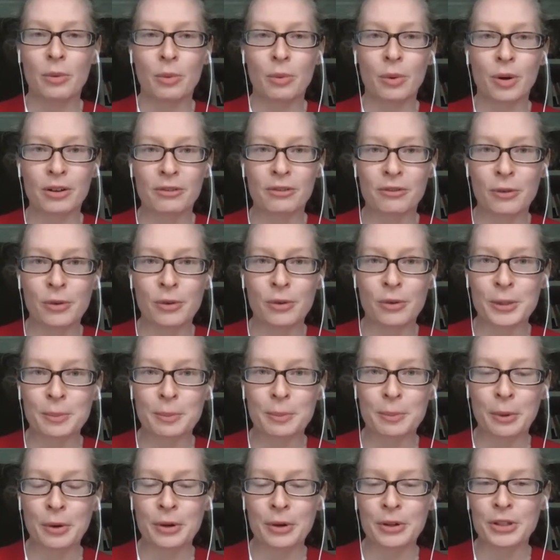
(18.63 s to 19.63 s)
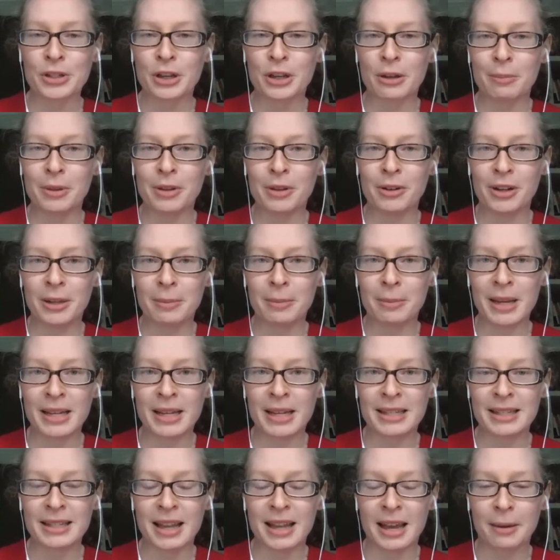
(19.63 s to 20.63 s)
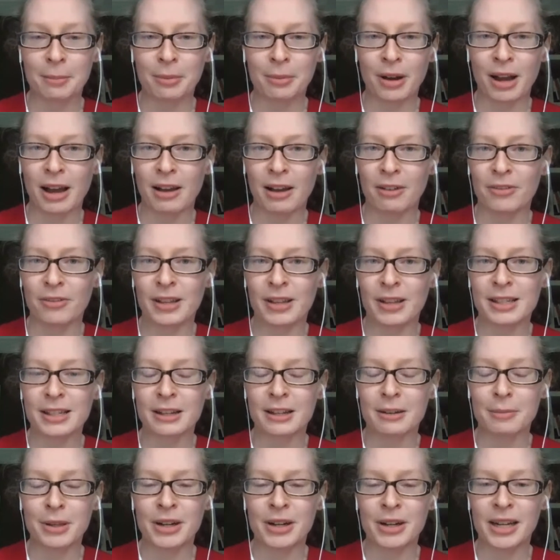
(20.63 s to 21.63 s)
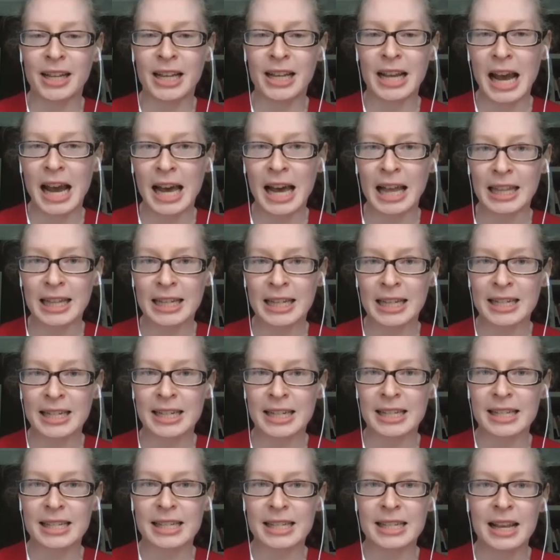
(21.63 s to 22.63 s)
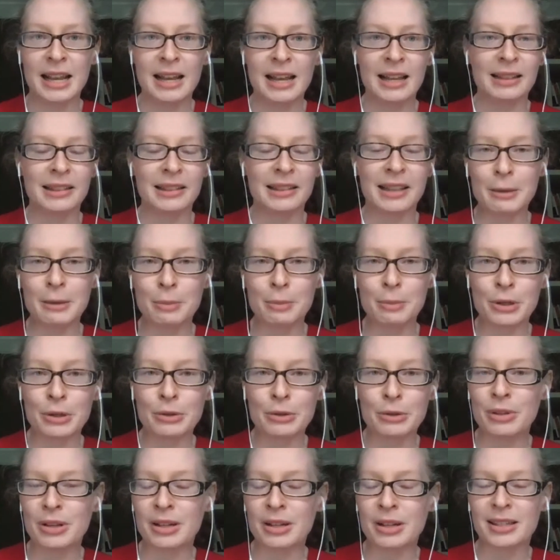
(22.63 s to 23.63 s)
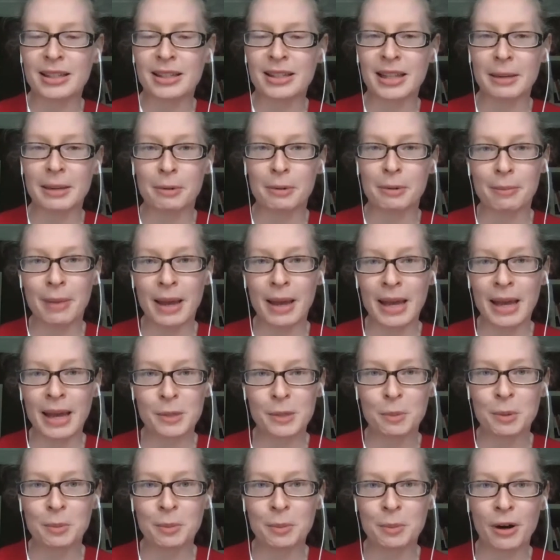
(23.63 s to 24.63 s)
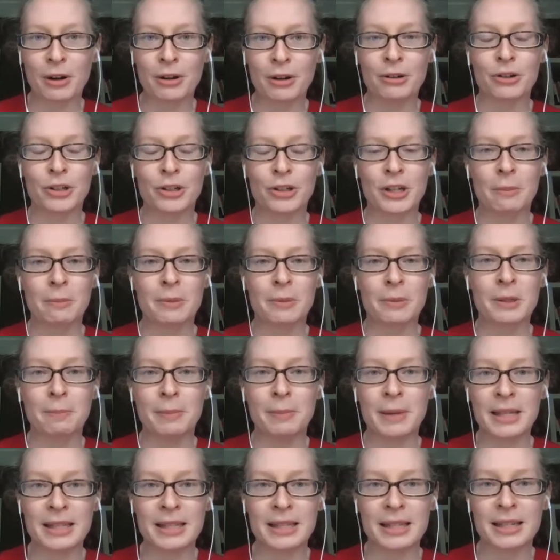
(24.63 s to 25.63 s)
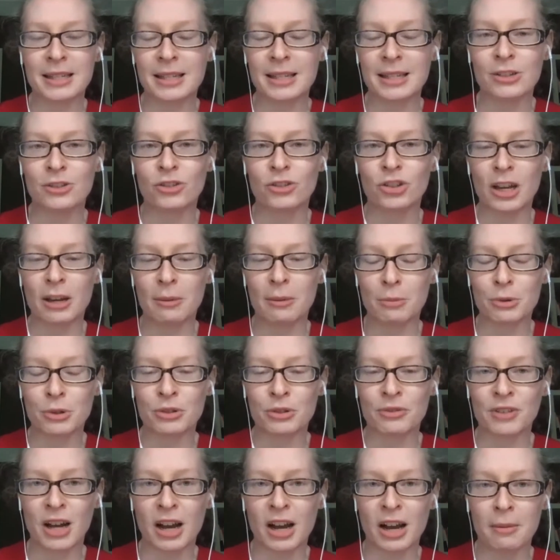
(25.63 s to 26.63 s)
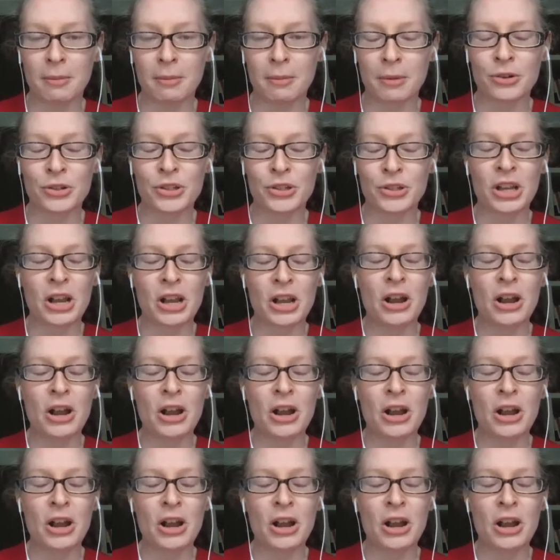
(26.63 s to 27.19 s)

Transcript: workforce boards, community-based nonprofits, community colleges, labor unions and labor management partnerships, businesses, chambers of commerce,